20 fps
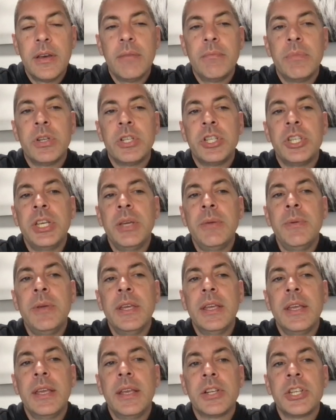But she
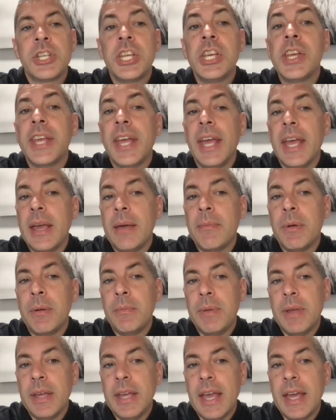came and
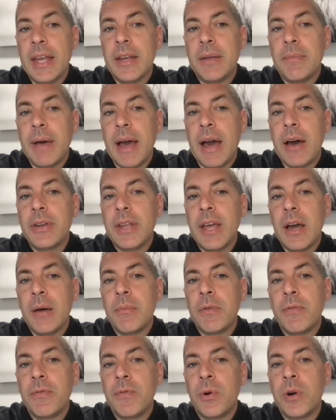began to bow down
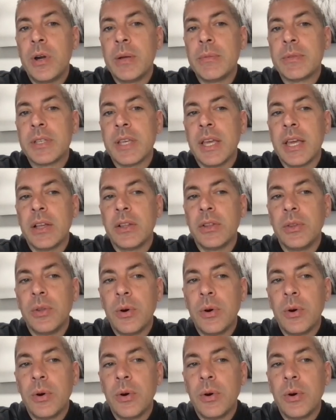before him, saying,